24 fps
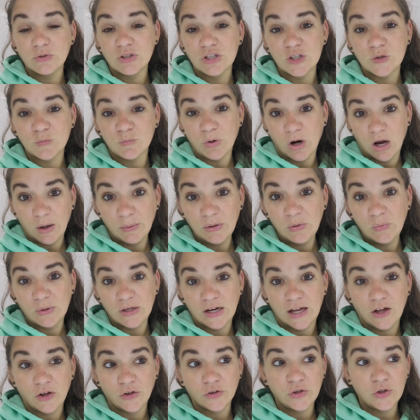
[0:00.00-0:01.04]
which is probably
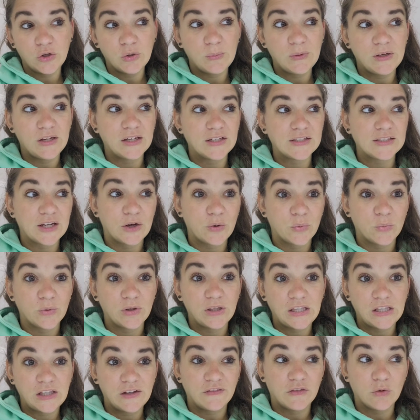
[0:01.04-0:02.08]
what I'll do, because I
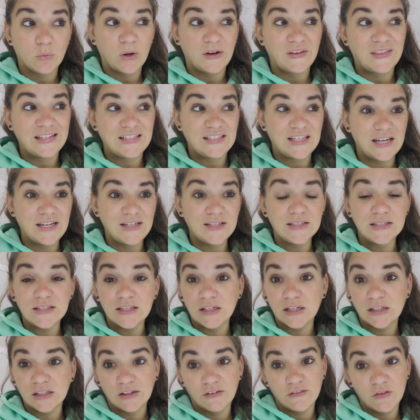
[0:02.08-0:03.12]
really love the way they taste
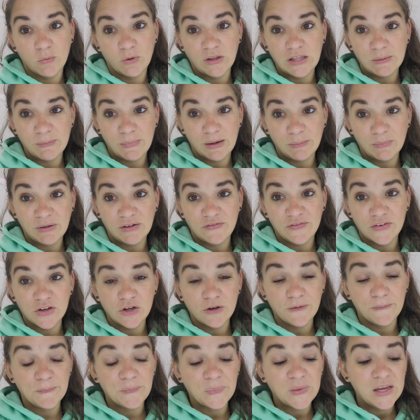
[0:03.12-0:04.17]
and I love the way they make me
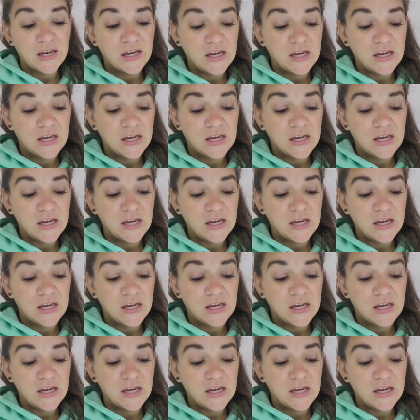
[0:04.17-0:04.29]
feel.